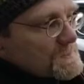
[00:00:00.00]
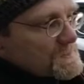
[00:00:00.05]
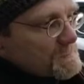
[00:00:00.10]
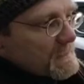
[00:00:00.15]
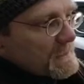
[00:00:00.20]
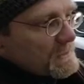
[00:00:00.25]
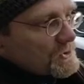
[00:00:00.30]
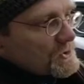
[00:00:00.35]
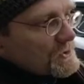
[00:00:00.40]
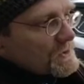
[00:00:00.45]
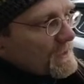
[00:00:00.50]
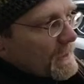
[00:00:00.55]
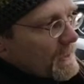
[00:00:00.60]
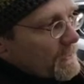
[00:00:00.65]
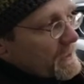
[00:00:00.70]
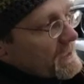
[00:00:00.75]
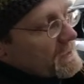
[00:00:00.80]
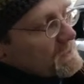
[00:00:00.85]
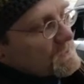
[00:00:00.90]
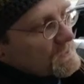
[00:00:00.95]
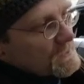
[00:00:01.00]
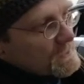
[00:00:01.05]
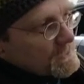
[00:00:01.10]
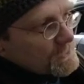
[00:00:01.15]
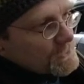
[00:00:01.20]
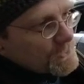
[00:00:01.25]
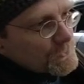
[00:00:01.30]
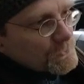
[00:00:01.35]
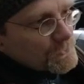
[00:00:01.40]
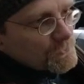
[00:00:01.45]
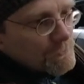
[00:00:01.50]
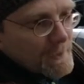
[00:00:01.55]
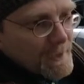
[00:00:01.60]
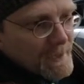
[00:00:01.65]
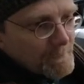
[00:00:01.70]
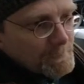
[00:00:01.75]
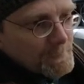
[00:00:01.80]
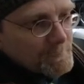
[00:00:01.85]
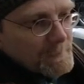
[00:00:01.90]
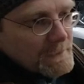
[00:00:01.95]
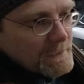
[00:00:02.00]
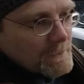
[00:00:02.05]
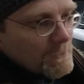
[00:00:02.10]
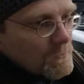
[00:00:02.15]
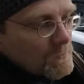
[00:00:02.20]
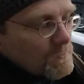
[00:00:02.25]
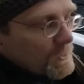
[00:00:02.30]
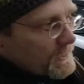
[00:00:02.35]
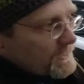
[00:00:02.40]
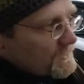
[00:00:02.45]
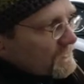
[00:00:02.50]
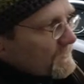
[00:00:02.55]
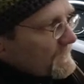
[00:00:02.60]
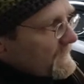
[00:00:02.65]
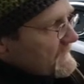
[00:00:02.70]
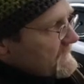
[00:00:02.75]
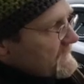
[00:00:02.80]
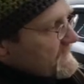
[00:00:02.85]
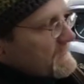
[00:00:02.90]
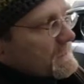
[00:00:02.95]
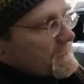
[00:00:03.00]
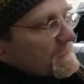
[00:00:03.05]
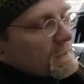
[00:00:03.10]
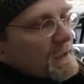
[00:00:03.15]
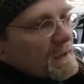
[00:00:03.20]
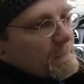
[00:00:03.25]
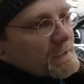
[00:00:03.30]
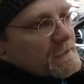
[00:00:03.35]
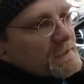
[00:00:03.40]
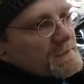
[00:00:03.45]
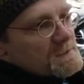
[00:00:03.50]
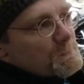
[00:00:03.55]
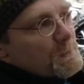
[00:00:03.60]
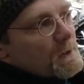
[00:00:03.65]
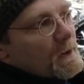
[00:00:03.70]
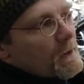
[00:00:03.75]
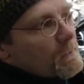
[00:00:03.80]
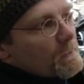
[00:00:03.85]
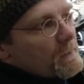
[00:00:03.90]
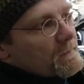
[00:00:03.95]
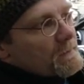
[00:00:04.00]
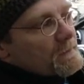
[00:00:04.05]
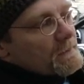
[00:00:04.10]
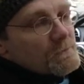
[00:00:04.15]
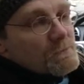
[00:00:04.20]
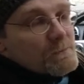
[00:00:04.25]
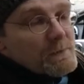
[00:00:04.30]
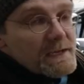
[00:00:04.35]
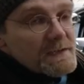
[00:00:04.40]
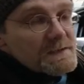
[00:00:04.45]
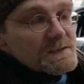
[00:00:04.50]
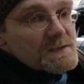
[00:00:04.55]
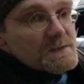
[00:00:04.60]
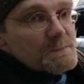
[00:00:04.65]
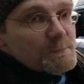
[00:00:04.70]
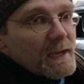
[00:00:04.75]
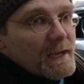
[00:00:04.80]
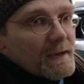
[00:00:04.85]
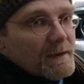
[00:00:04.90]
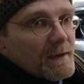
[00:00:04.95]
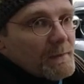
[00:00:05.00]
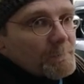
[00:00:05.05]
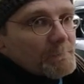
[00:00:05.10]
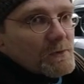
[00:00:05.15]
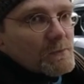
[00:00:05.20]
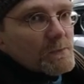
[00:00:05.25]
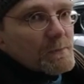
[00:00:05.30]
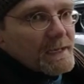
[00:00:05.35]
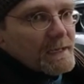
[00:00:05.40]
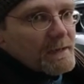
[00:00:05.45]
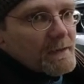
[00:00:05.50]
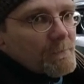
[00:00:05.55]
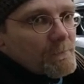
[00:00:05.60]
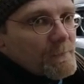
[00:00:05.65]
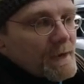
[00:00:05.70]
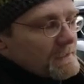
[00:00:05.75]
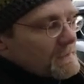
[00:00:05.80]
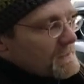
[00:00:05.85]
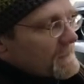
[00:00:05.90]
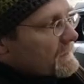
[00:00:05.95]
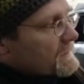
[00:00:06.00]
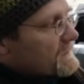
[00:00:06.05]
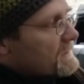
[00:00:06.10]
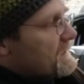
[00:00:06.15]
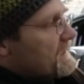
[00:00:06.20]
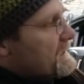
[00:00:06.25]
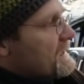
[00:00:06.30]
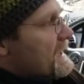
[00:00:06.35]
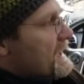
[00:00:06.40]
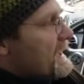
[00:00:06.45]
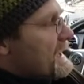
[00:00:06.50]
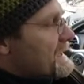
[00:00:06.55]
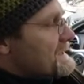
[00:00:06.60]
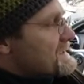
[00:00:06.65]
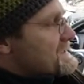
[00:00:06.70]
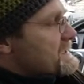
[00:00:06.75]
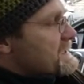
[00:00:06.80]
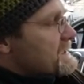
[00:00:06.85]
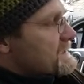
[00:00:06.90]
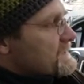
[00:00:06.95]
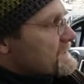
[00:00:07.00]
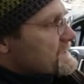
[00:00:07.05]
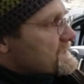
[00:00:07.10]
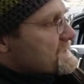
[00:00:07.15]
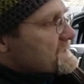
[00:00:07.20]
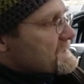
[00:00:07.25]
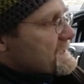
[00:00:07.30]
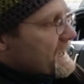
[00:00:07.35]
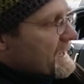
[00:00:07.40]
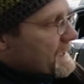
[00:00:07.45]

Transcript: suspension down until you drop below 120 kilometers per hour. Then it raises back up to regular ride height. I think this is